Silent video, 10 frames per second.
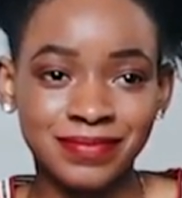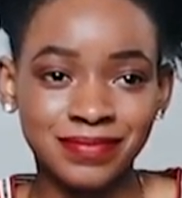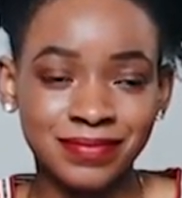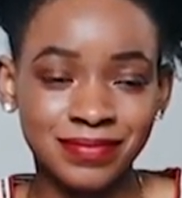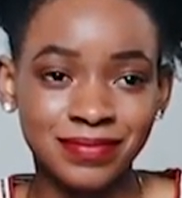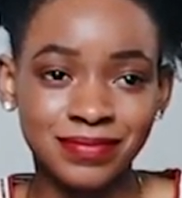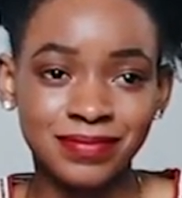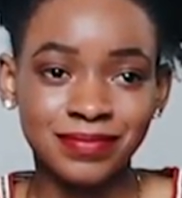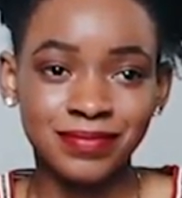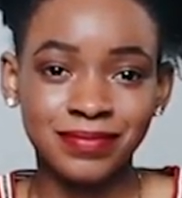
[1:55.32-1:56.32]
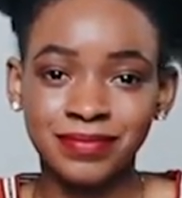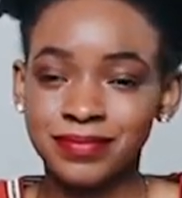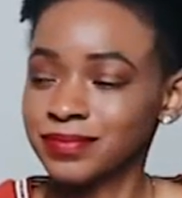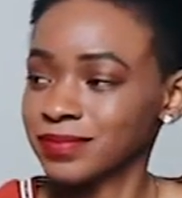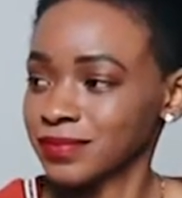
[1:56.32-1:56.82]

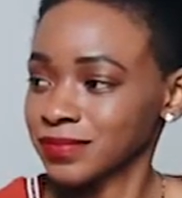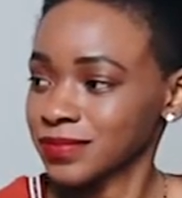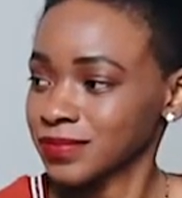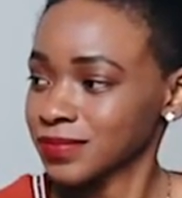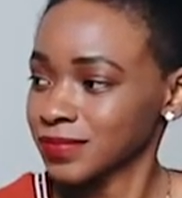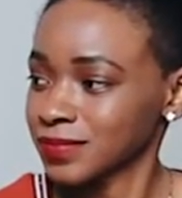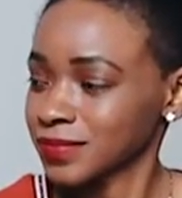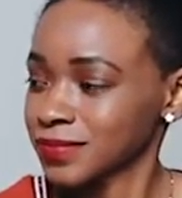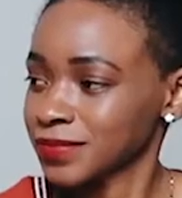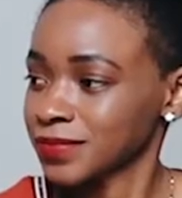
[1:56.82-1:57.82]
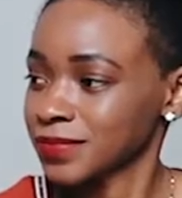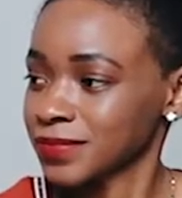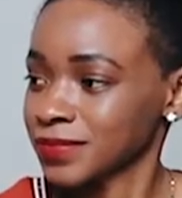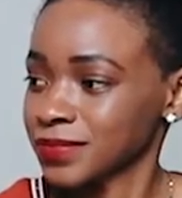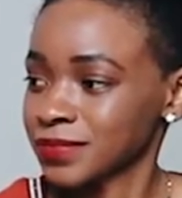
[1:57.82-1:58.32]

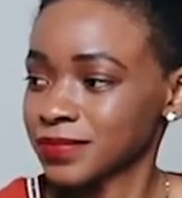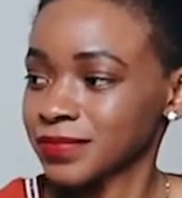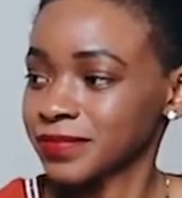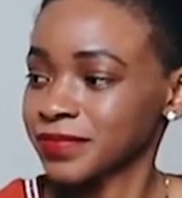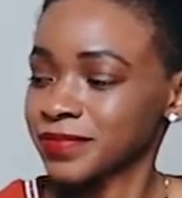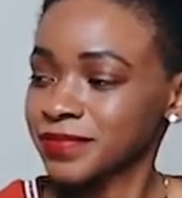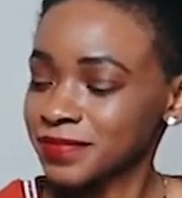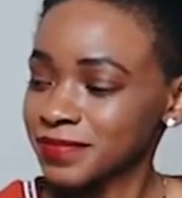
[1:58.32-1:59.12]
(not speaking)